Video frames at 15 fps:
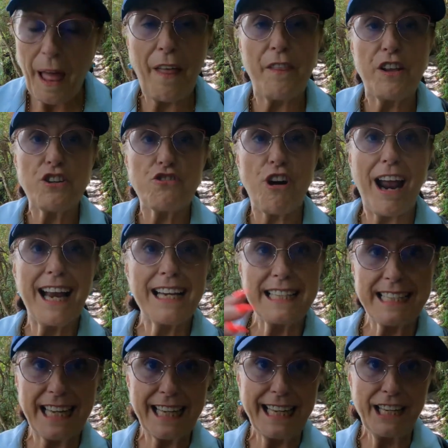and the
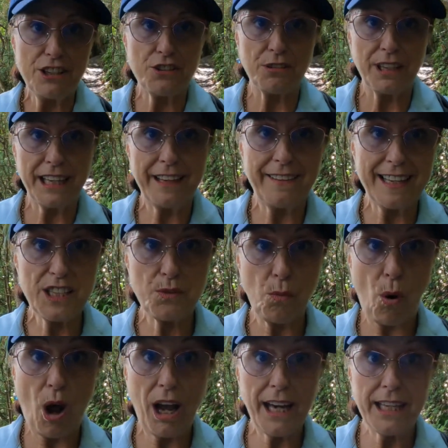tracks are literally this
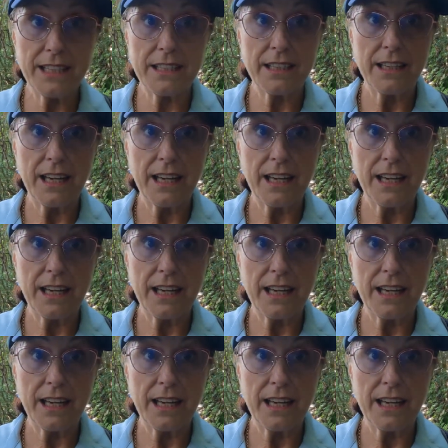wide.